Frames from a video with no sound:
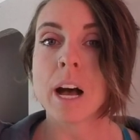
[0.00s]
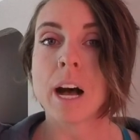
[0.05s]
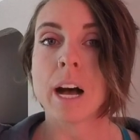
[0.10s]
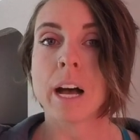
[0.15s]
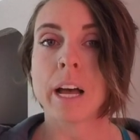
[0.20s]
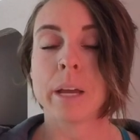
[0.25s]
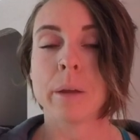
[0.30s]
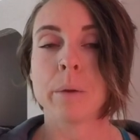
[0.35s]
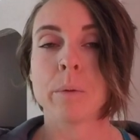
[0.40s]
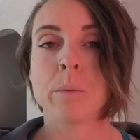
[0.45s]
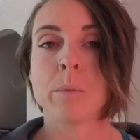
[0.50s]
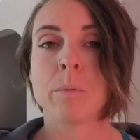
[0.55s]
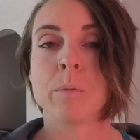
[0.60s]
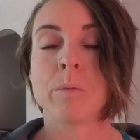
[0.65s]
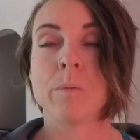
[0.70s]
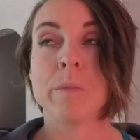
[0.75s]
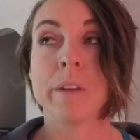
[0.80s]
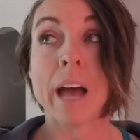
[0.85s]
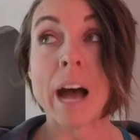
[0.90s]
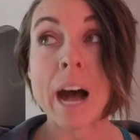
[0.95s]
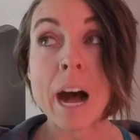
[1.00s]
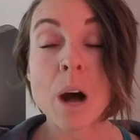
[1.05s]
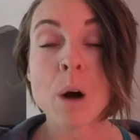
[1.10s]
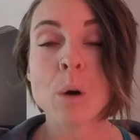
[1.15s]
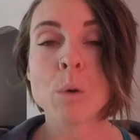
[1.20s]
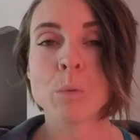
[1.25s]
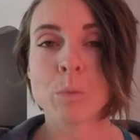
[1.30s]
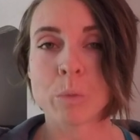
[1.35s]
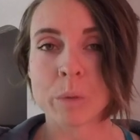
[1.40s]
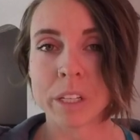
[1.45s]
I
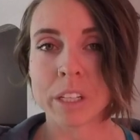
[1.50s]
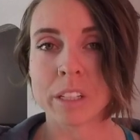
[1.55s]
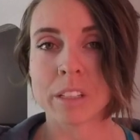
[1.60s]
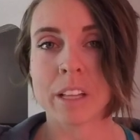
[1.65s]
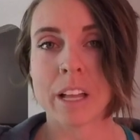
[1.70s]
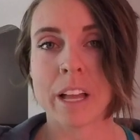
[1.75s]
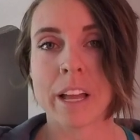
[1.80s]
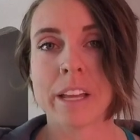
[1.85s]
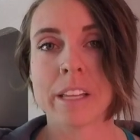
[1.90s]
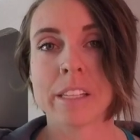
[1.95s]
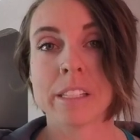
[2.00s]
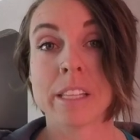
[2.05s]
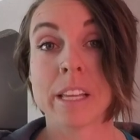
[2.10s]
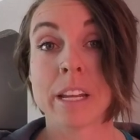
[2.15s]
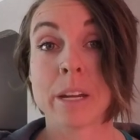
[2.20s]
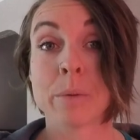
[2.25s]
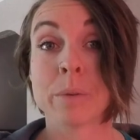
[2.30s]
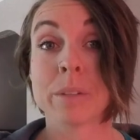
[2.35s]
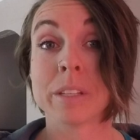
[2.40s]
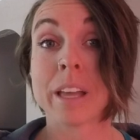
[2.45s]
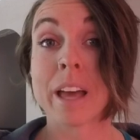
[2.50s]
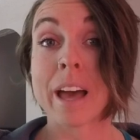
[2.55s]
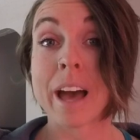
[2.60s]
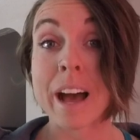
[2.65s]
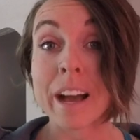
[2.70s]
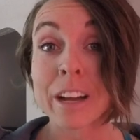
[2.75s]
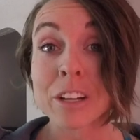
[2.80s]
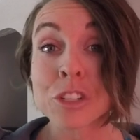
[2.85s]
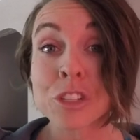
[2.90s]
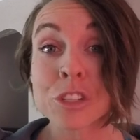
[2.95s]
now realize that it was
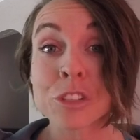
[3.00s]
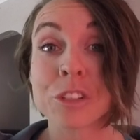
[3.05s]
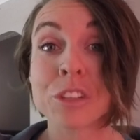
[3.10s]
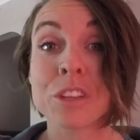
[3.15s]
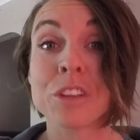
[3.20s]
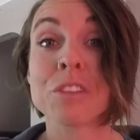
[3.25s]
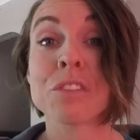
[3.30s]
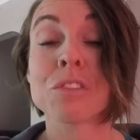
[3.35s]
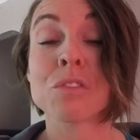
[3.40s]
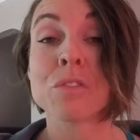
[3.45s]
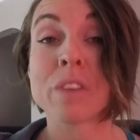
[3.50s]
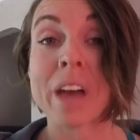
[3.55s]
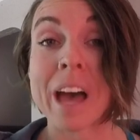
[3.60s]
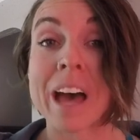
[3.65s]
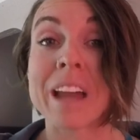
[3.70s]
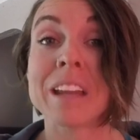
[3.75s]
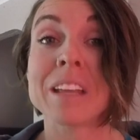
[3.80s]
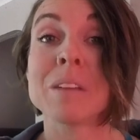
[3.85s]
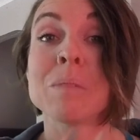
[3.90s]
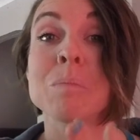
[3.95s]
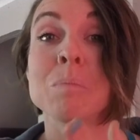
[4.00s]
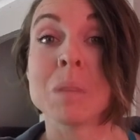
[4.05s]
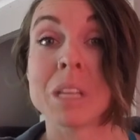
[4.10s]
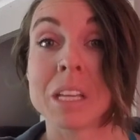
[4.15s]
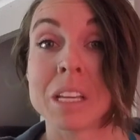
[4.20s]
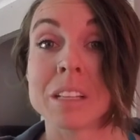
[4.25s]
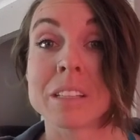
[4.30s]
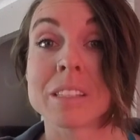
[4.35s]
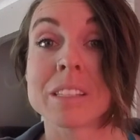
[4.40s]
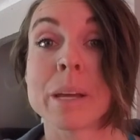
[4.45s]
actually fatty
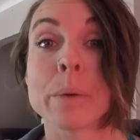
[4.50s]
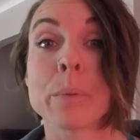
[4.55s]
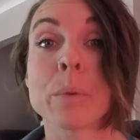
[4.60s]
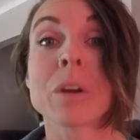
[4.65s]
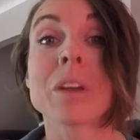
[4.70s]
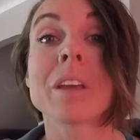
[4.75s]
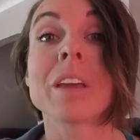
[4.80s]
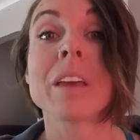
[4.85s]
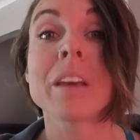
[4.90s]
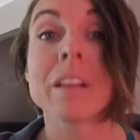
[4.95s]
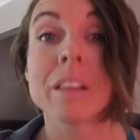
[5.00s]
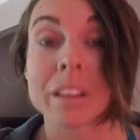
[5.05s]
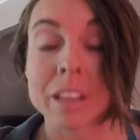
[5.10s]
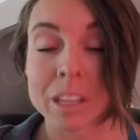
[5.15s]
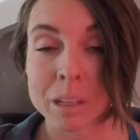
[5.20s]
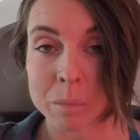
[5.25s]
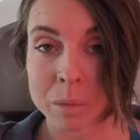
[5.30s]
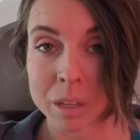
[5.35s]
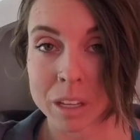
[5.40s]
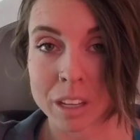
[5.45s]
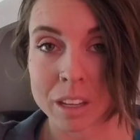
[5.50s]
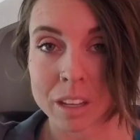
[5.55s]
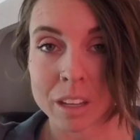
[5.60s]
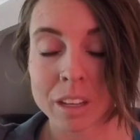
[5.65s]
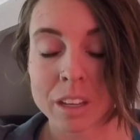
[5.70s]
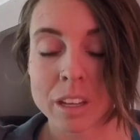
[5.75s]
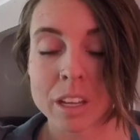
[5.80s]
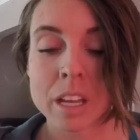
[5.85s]
meats that were killing me.